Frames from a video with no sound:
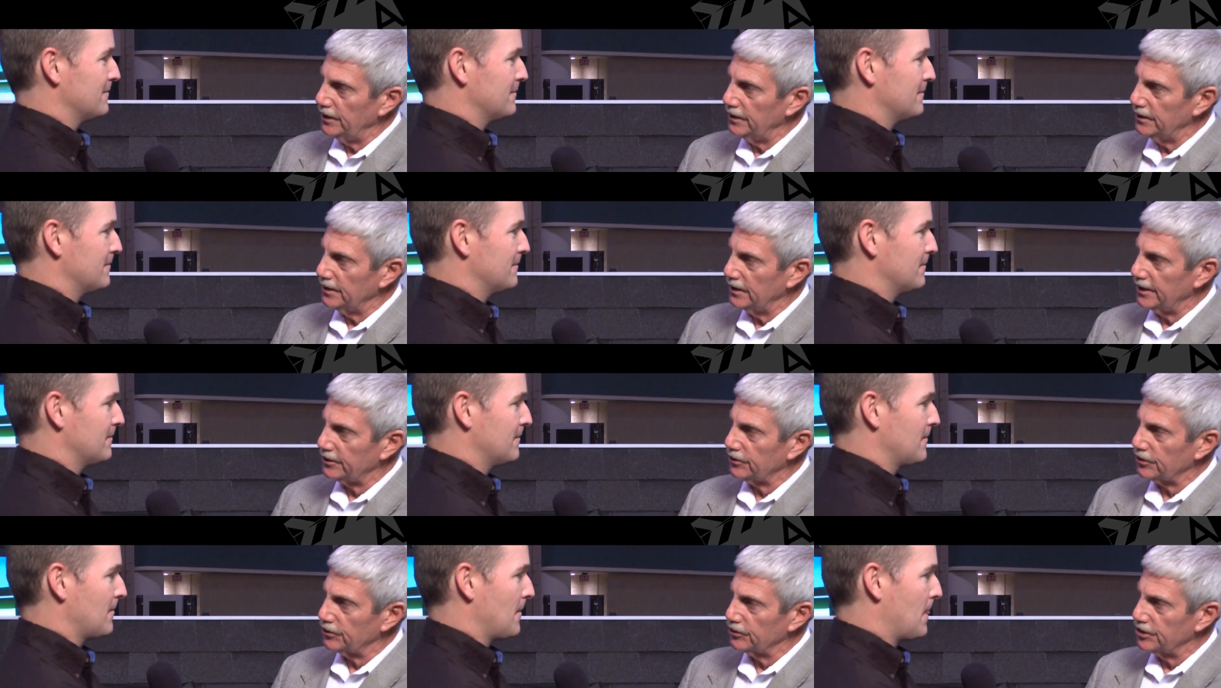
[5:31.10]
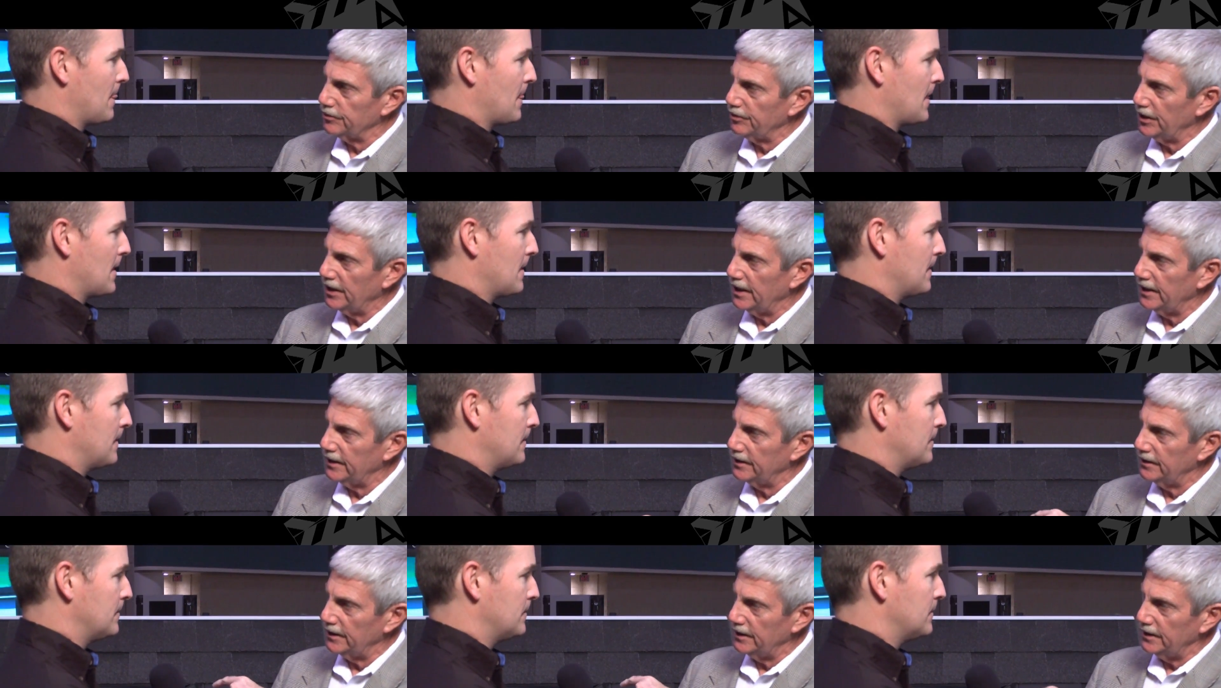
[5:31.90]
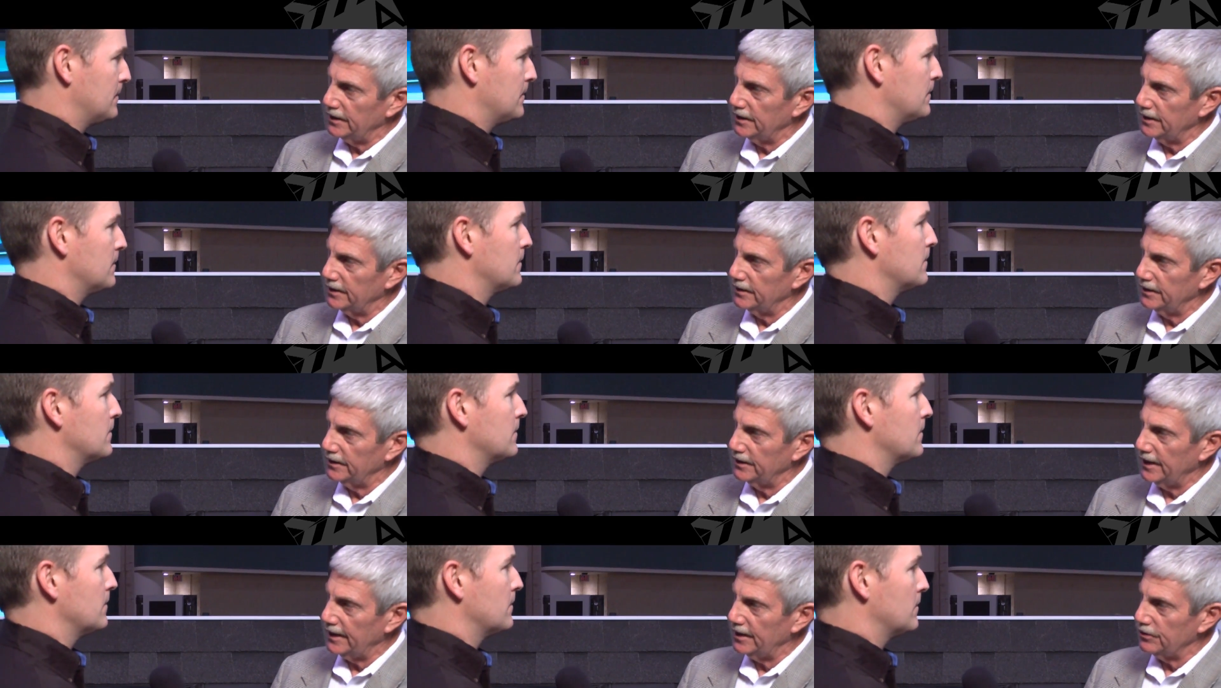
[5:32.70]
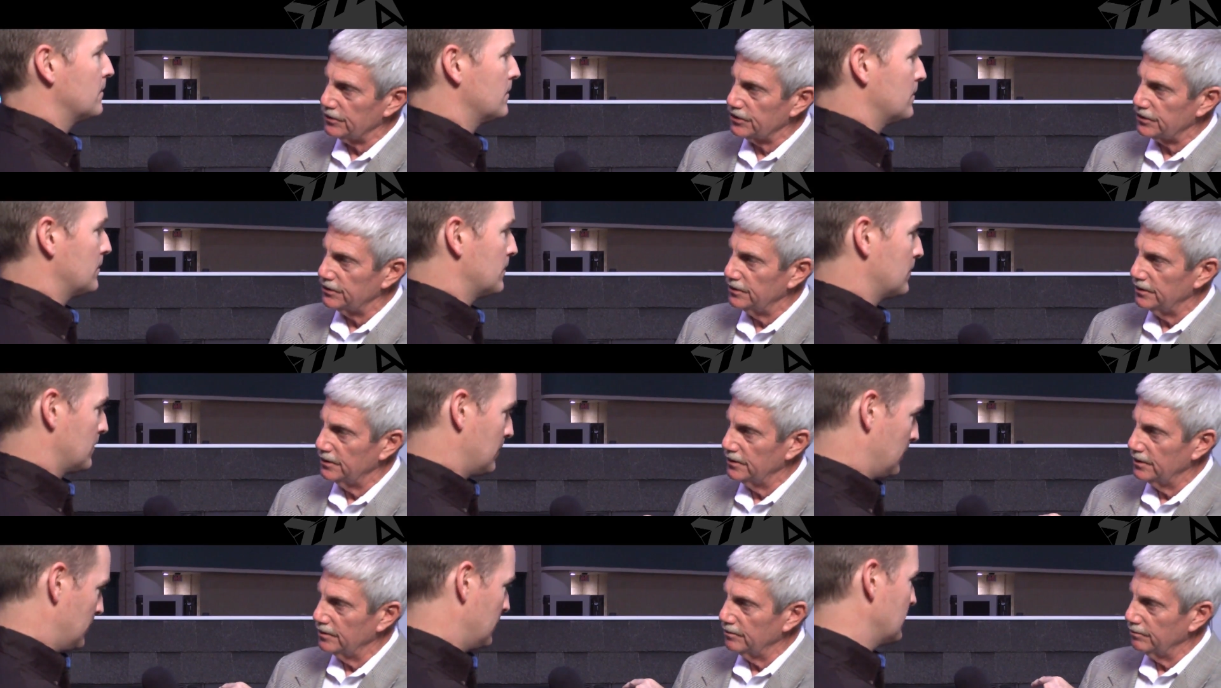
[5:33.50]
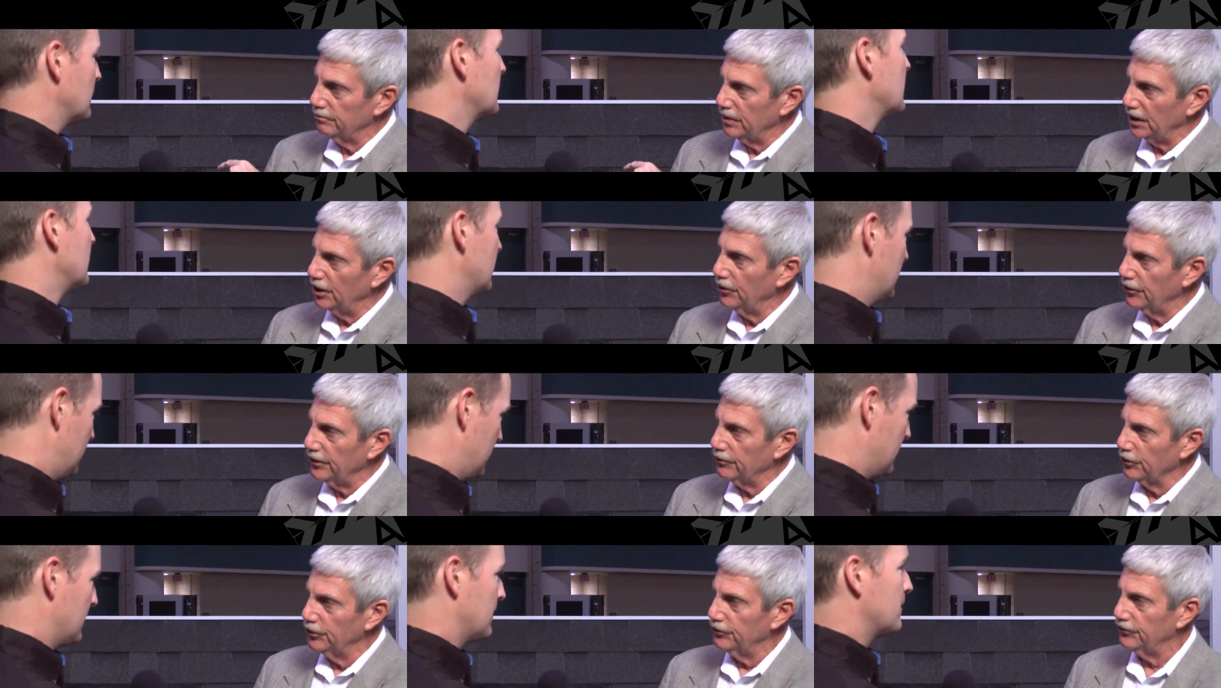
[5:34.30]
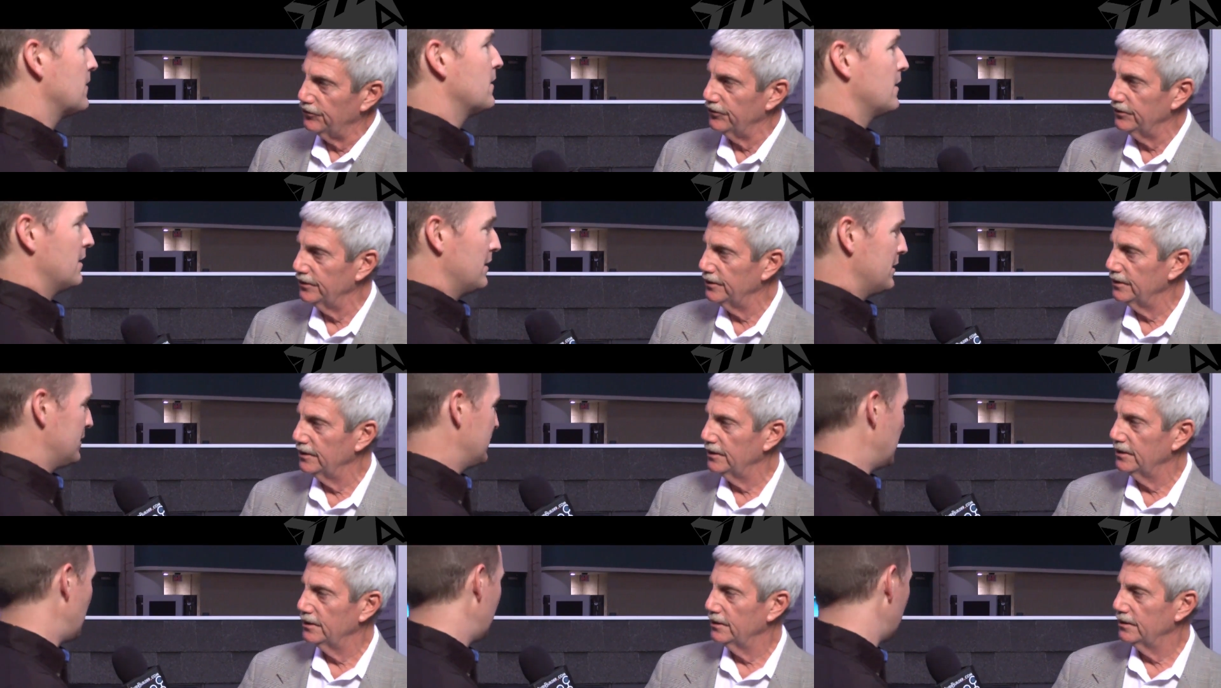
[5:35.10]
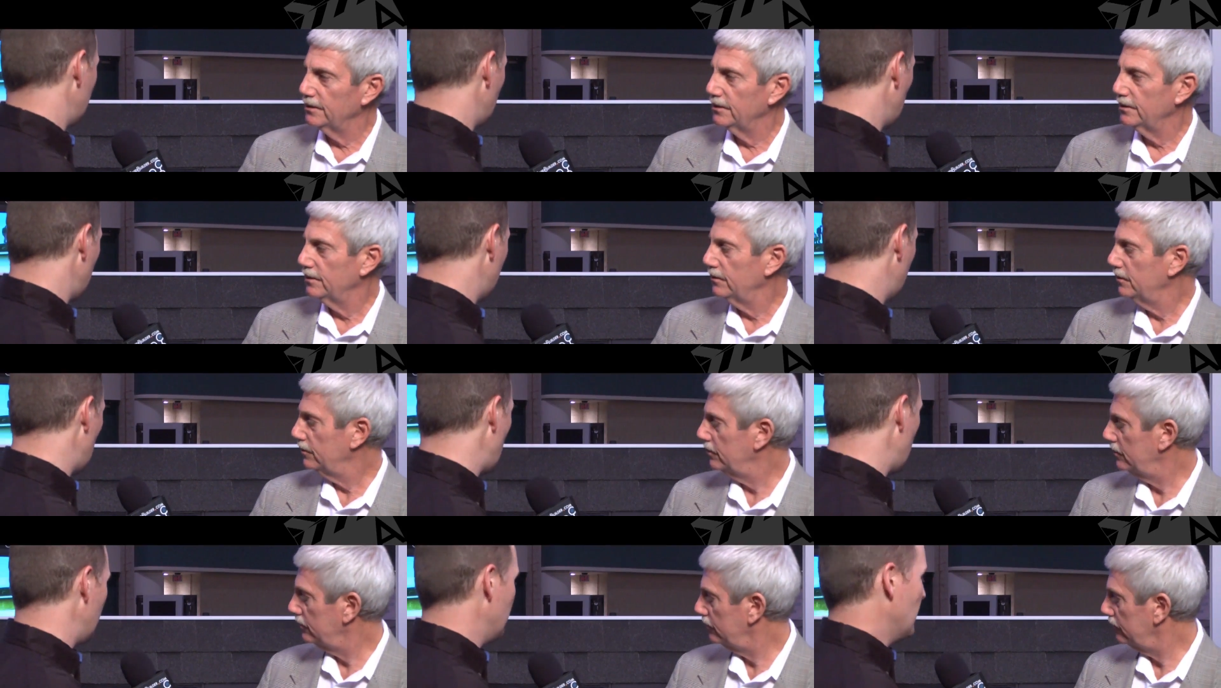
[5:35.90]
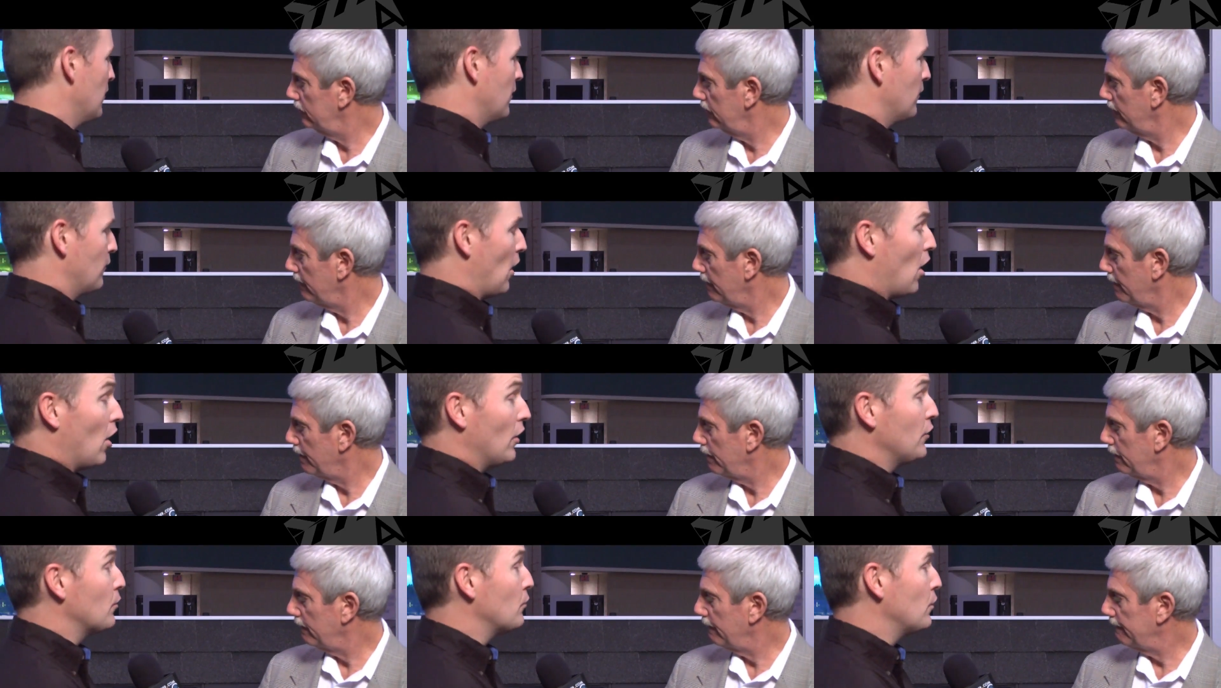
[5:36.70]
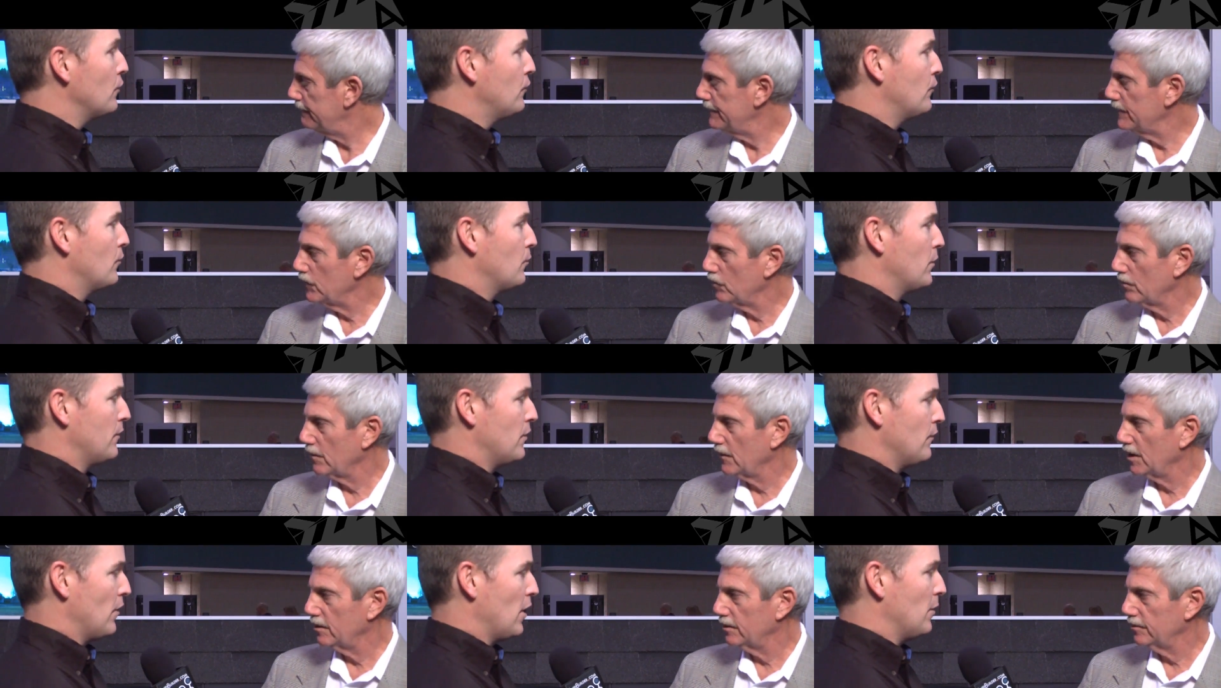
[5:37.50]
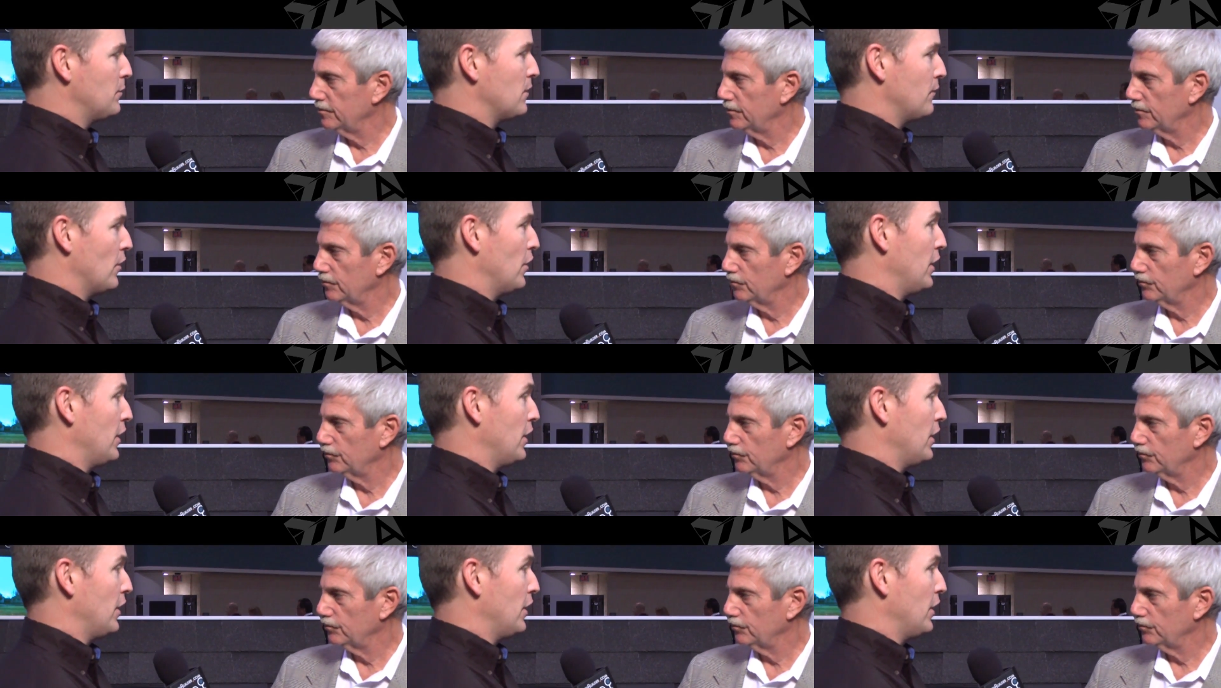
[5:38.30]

Speaker 1: the electrical supply in the, uh, in the house below the
Speaker 2: roof? Exactly. We've, uh, on the roof, we've developed a